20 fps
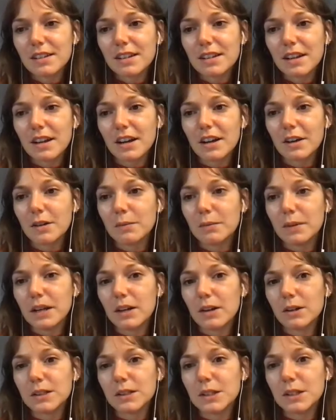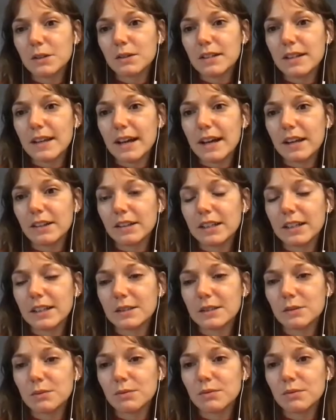And also Natalie
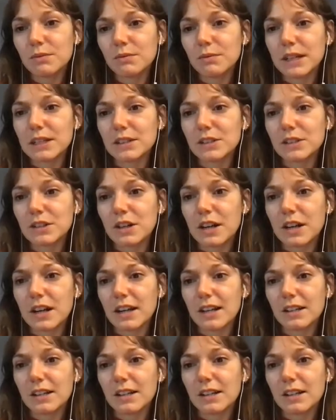has raised her hand.